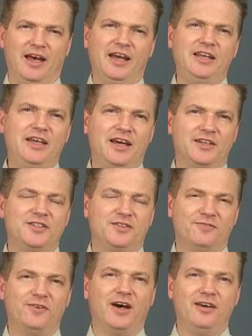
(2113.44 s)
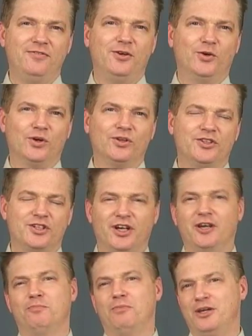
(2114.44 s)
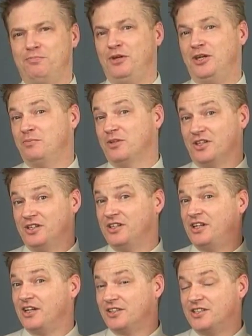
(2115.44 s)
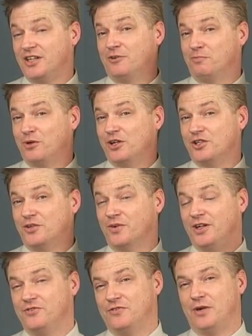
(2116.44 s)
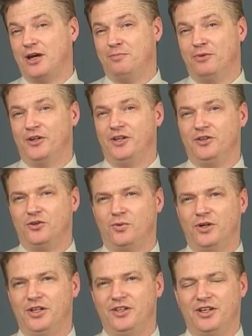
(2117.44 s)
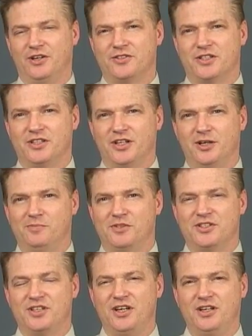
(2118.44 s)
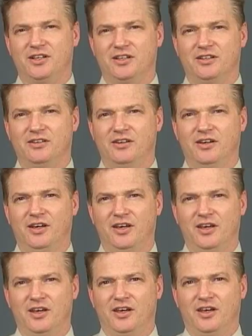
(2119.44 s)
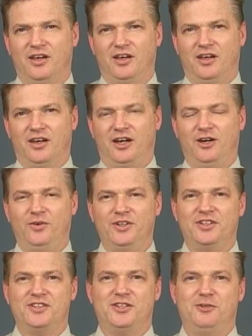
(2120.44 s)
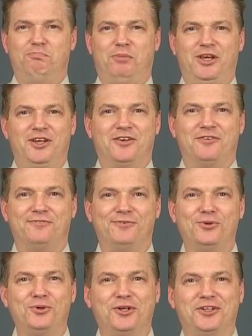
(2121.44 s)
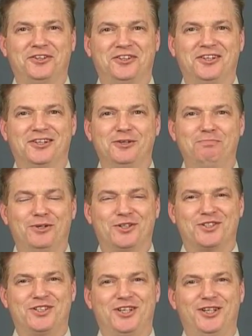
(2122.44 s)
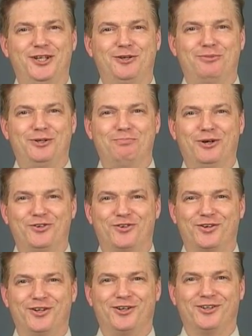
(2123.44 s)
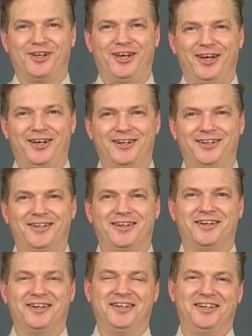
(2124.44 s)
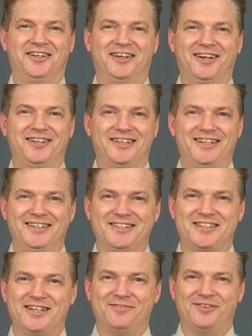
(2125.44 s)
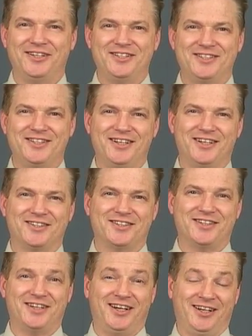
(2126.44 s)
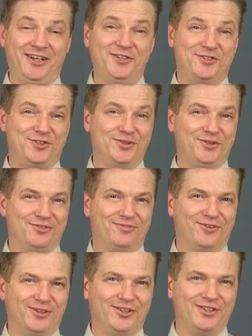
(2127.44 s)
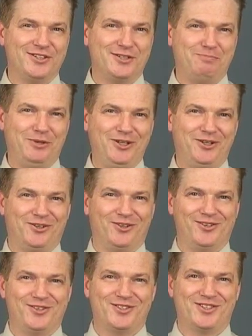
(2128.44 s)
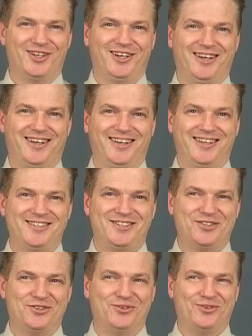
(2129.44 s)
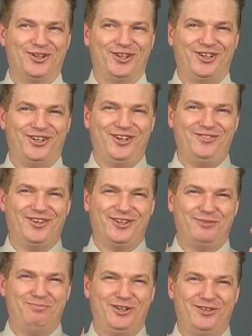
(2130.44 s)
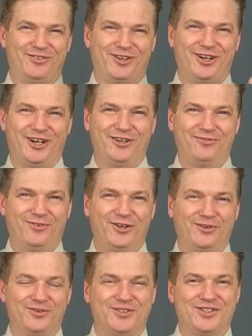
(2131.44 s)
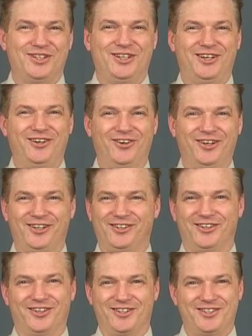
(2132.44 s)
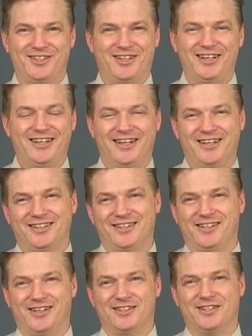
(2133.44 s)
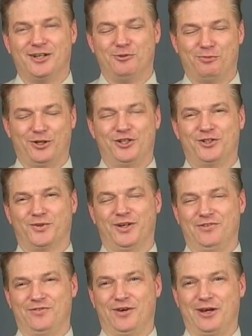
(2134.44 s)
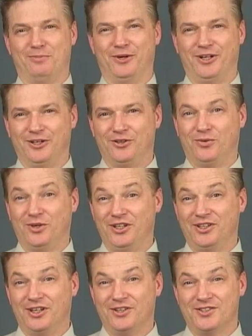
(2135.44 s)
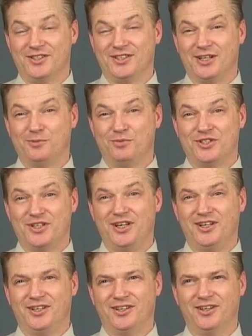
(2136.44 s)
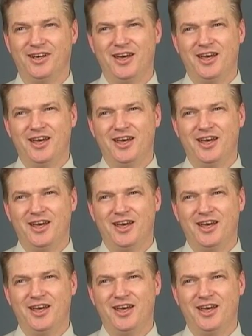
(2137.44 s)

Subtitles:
And yes, a 5-year-old child might be able to detect sound pressure waves vibrating 20,000 times a second. I went to see Pink Floyd at the Olympic Stadium in Montreal, Canada in 1976, and I stood in front of the speakers. So I've got a bit of a high-frequency hearing loss, and I can't detect sound pressure waves vibrating 20,000 times a second.